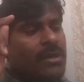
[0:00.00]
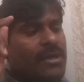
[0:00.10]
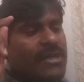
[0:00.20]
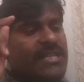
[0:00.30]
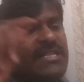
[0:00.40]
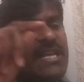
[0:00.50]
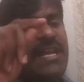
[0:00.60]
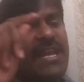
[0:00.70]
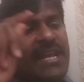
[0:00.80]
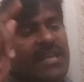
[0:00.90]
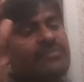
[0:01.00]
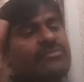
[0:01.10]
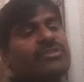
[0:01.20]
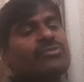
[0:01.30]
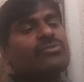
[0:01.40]
design an
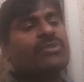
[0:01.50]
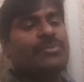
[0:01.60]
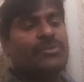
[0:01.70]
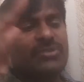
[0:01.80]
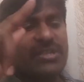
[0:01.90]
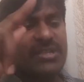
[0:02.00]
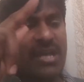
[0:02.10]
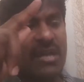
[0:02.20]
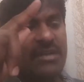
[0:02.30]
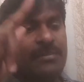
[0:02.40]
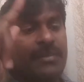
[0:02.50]
activity to demonstrate that